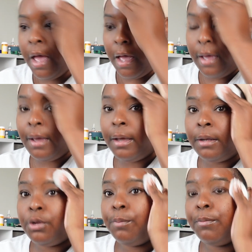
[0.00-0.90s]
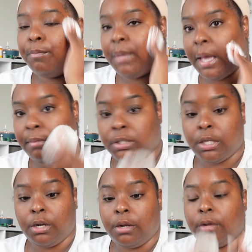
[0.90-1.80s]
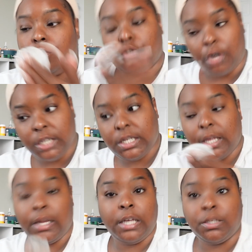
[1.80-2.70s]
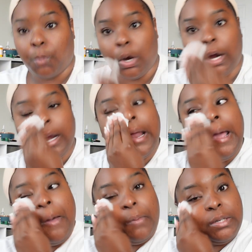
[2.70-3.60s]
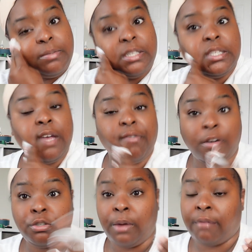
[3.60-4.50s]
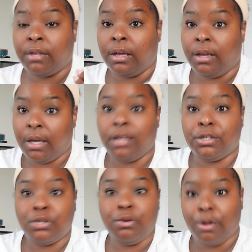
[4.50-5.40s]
and be able to trust in his word, which means that first you have to get into your